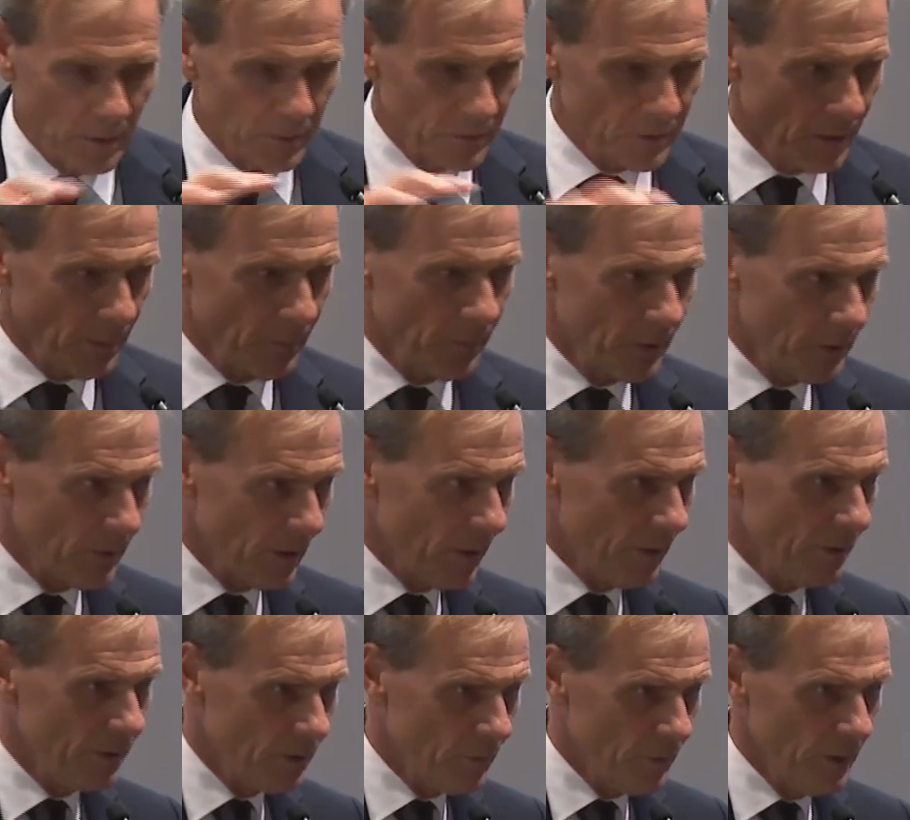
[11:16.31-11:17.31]
on something
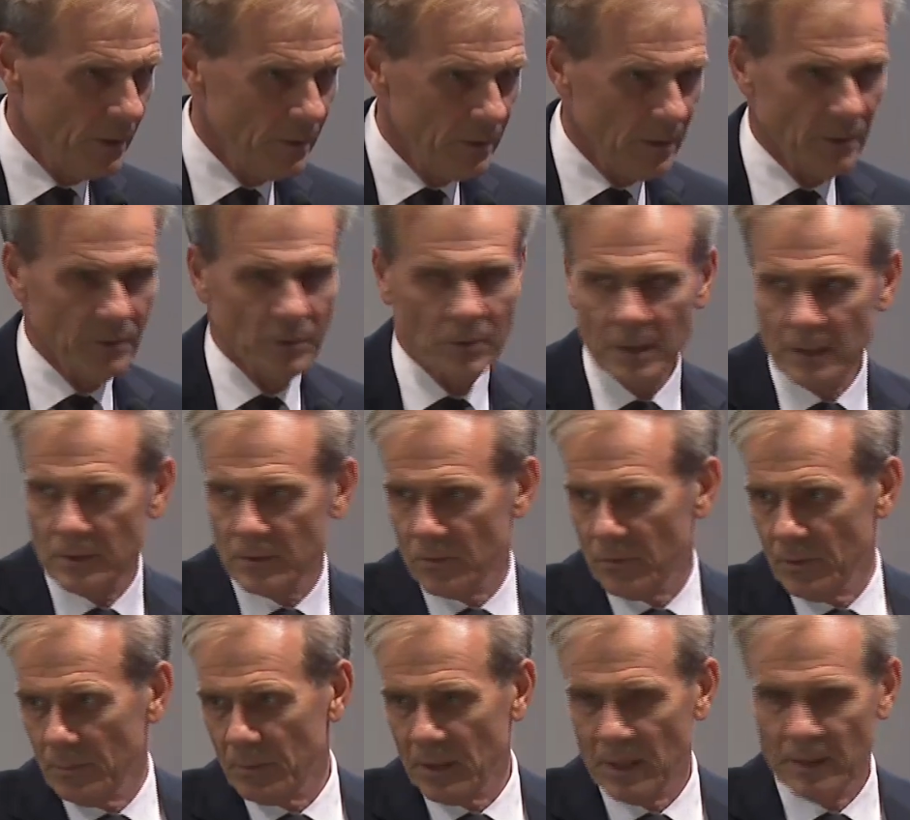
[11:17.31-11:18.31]
that is green, then you need
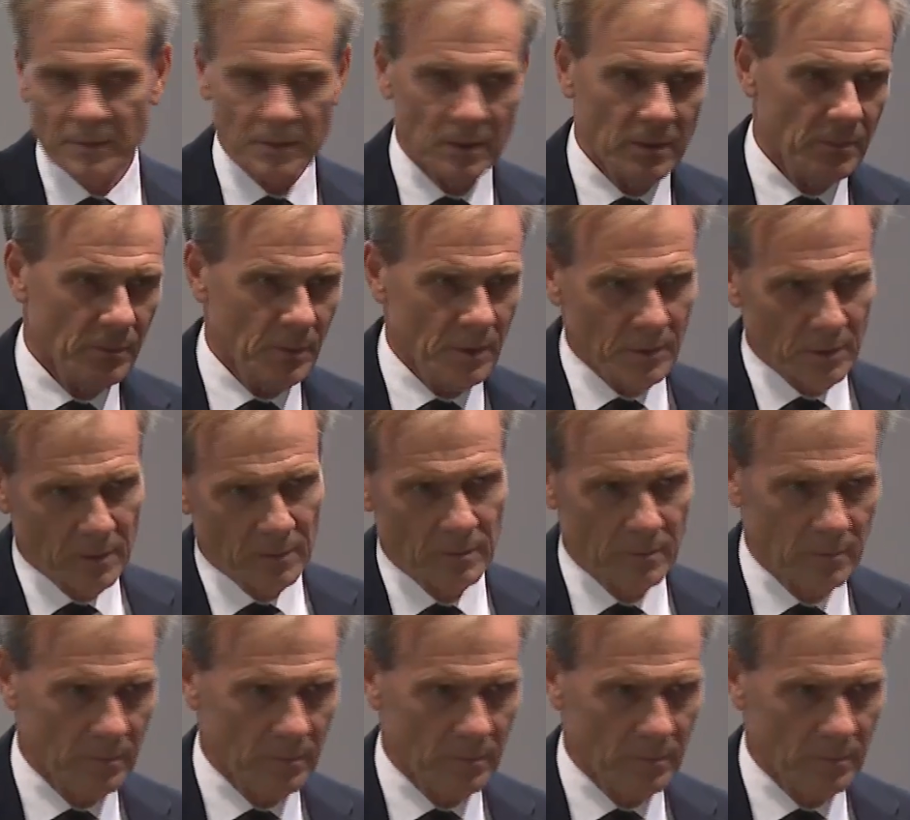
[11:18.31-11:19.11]
to replace it with